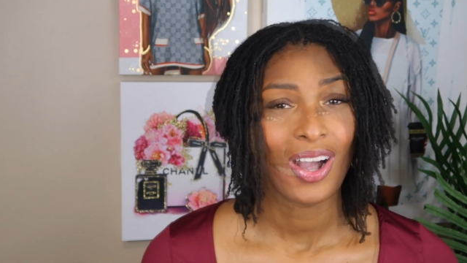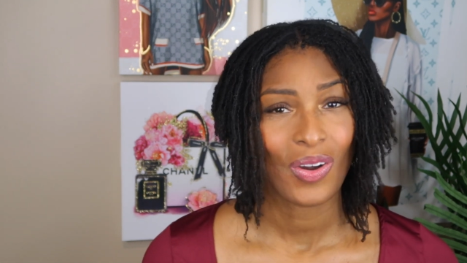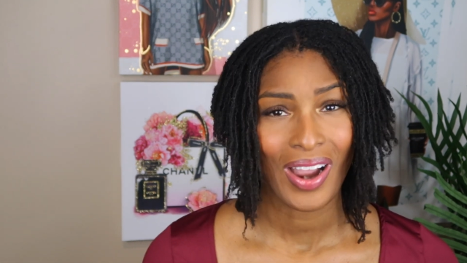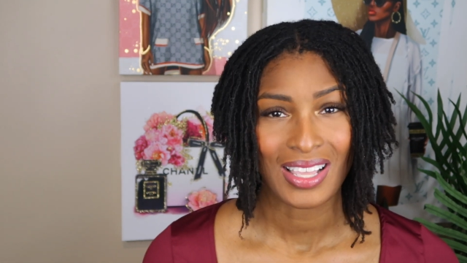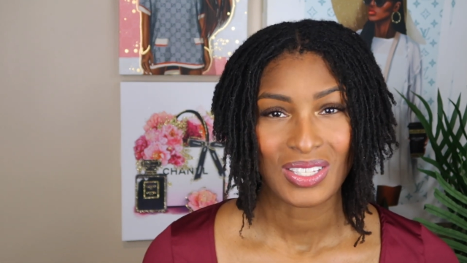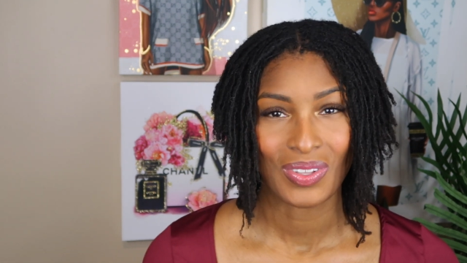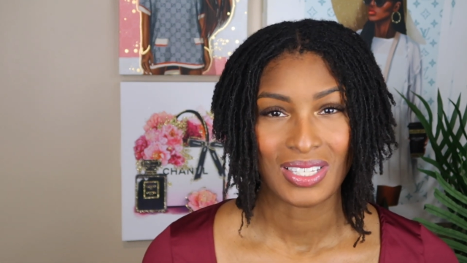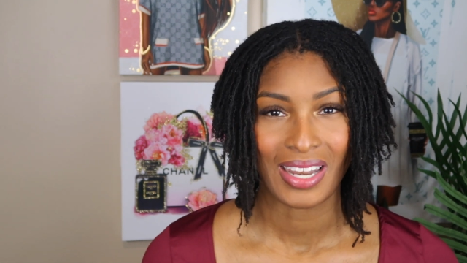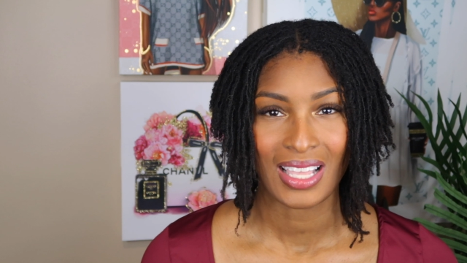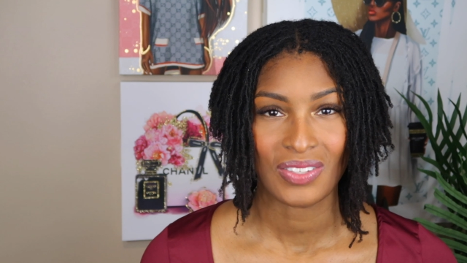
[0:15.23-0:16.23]
Alright, so in
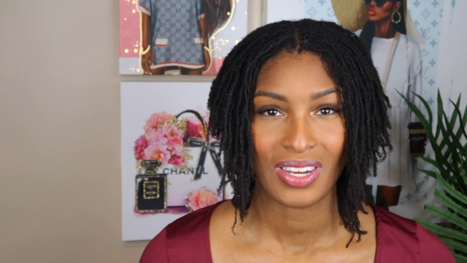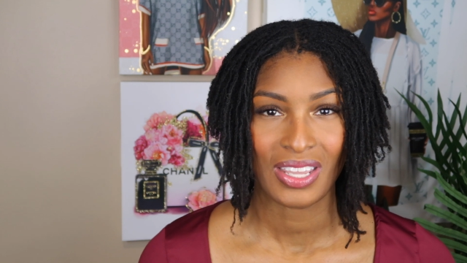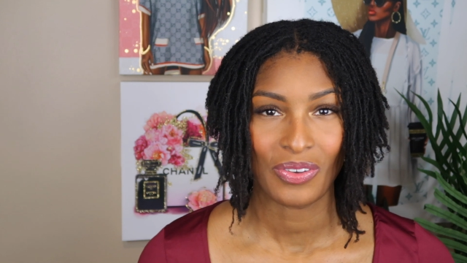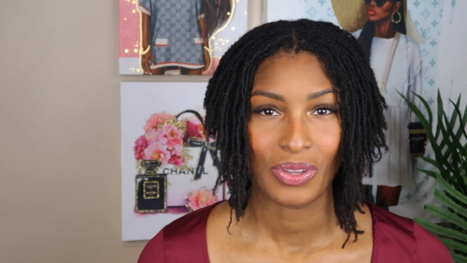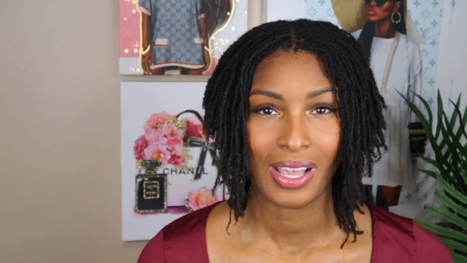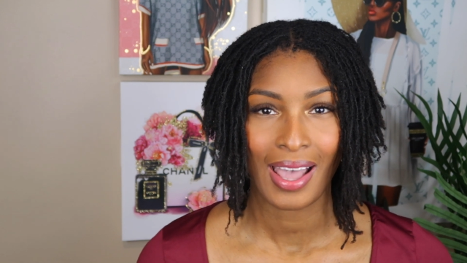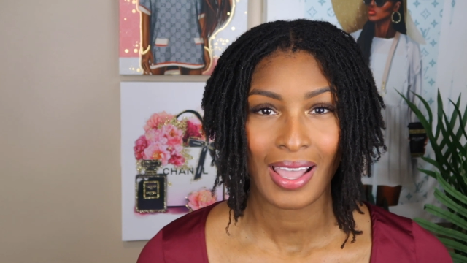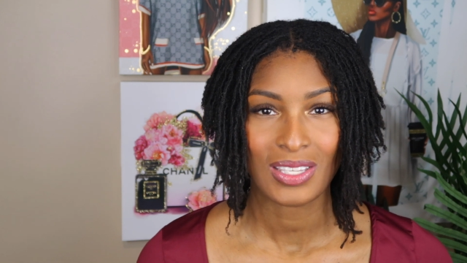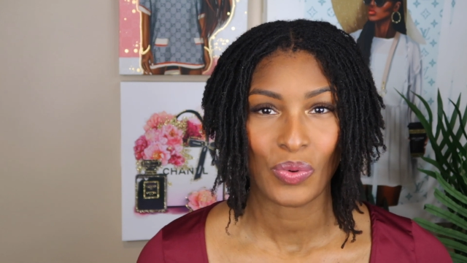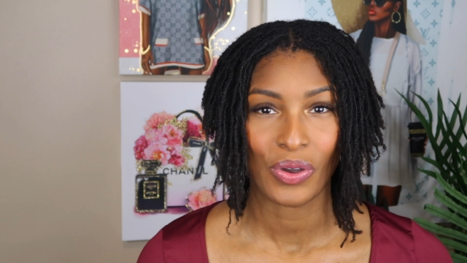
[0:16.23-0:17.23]
today's video, you
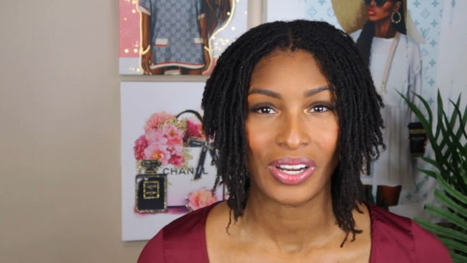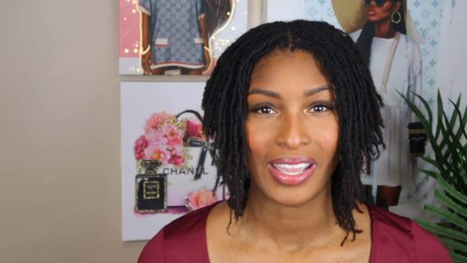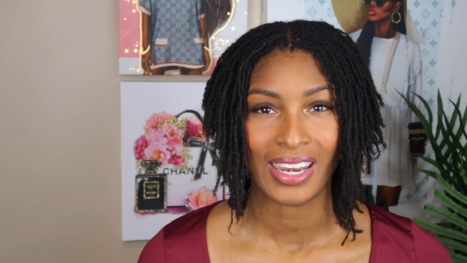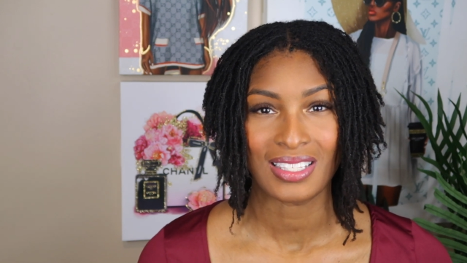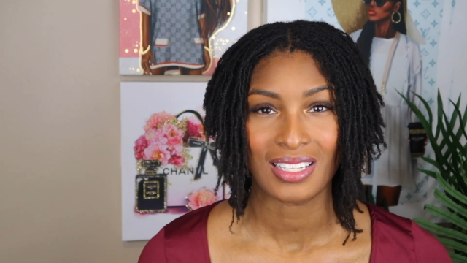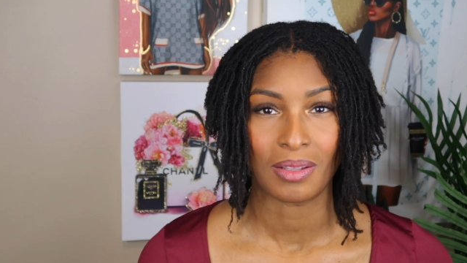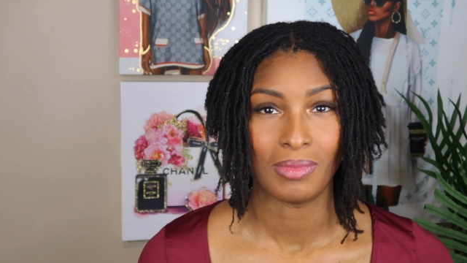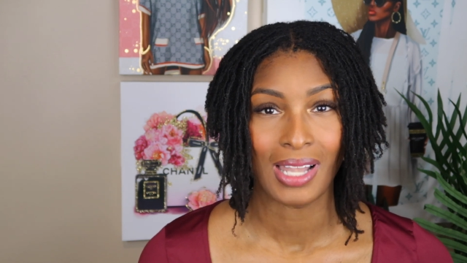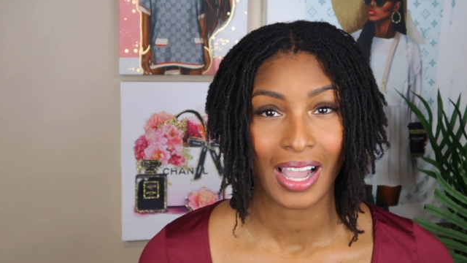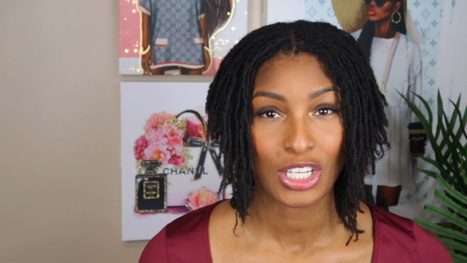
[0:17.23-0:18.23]
guys, we're going to get into
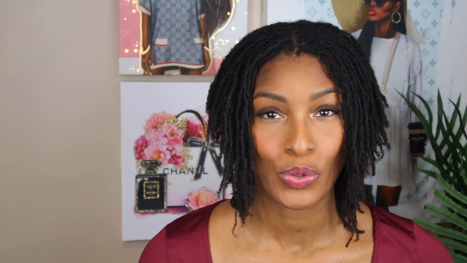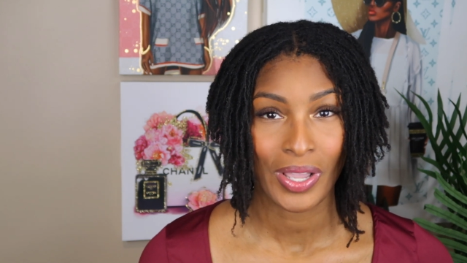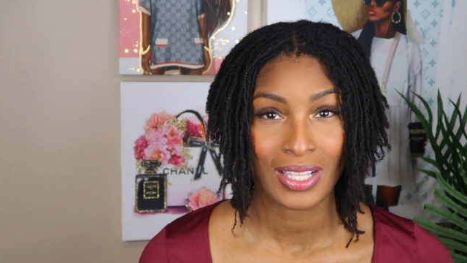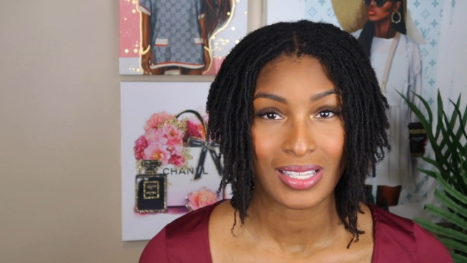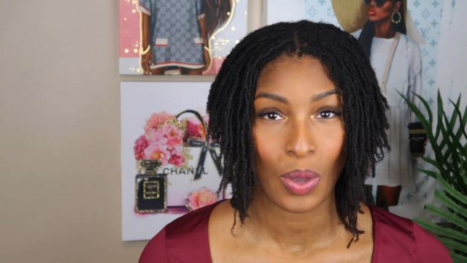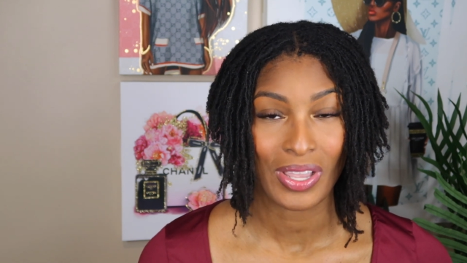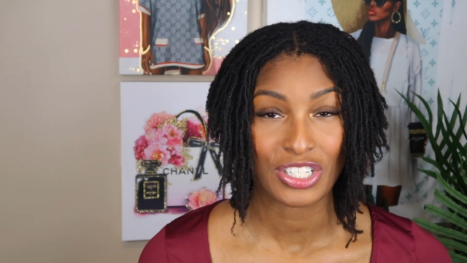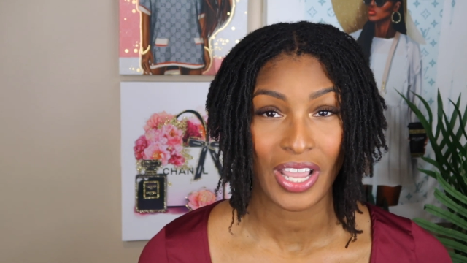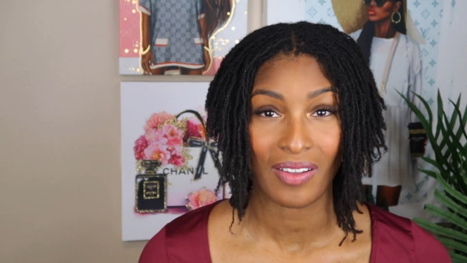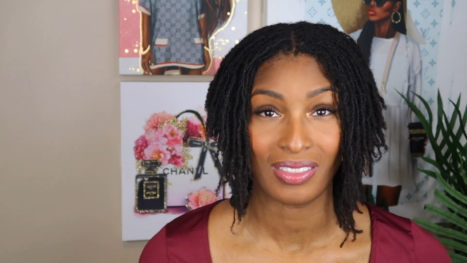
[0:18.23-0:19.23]
some lock trends that we
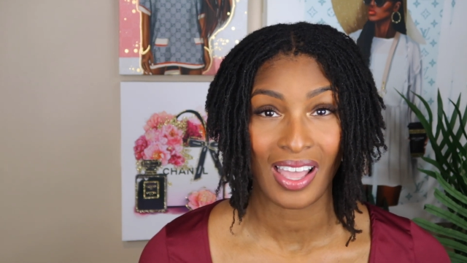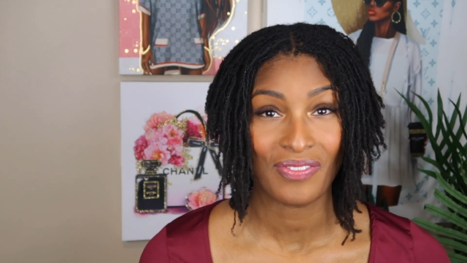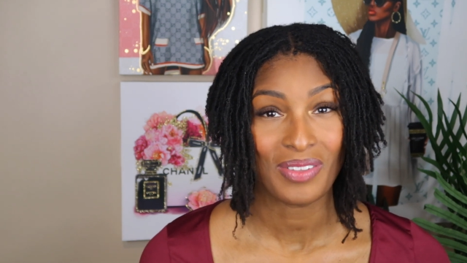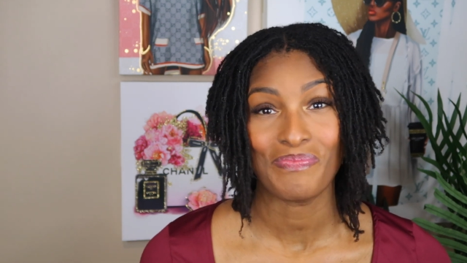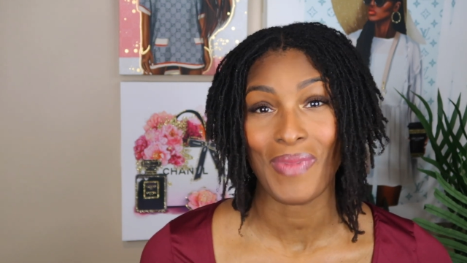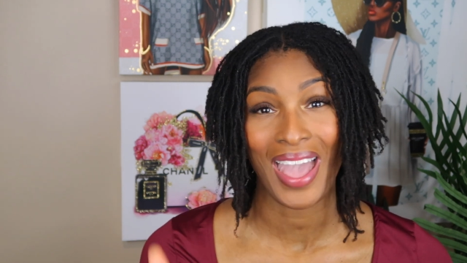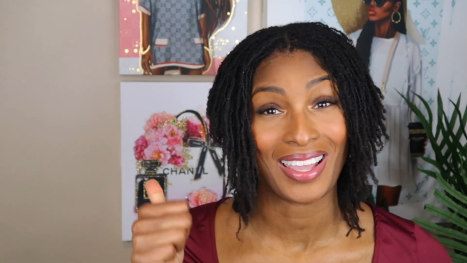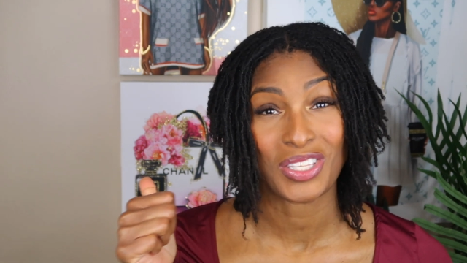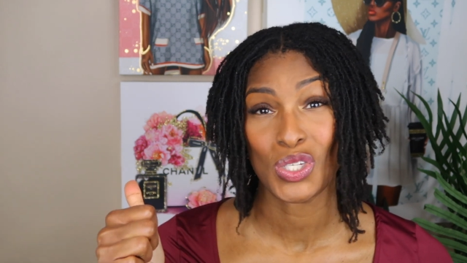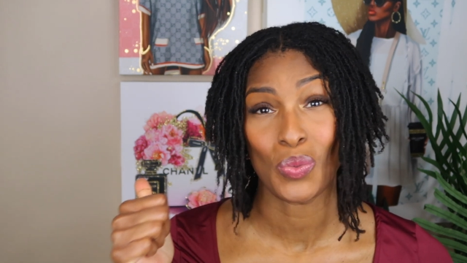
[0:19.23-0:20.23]
should have left
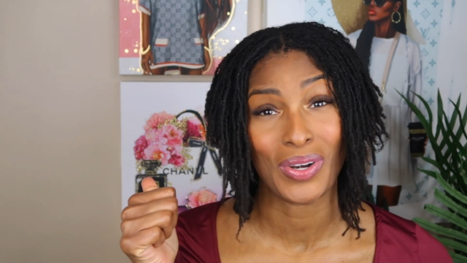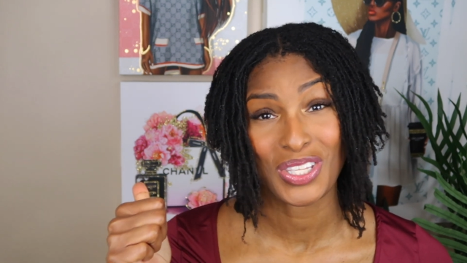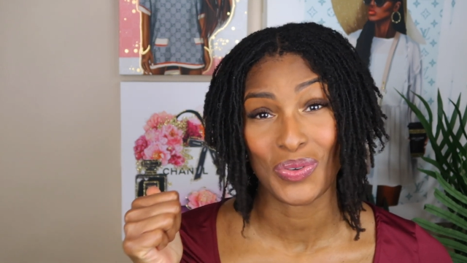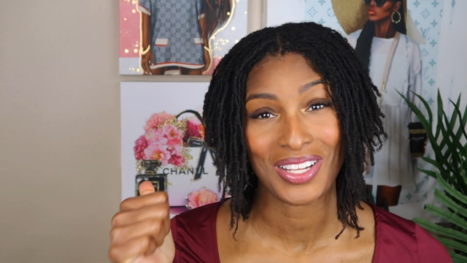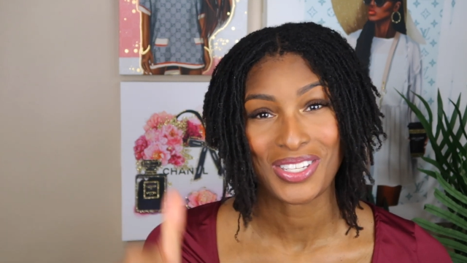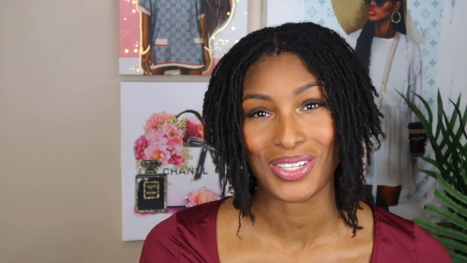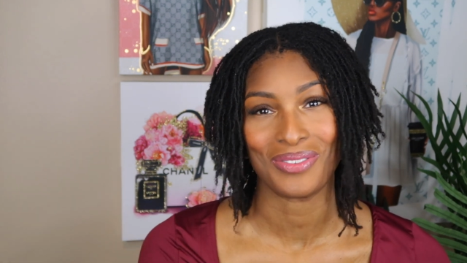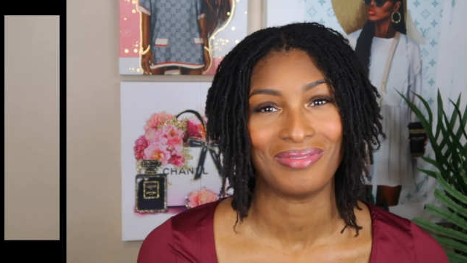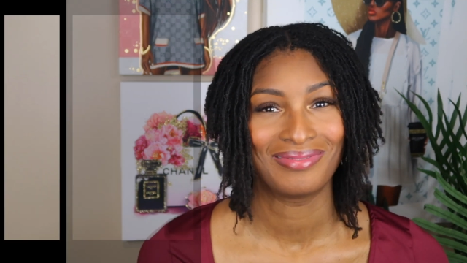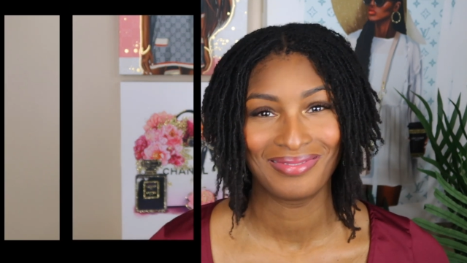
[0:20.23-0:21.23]
back in 2022.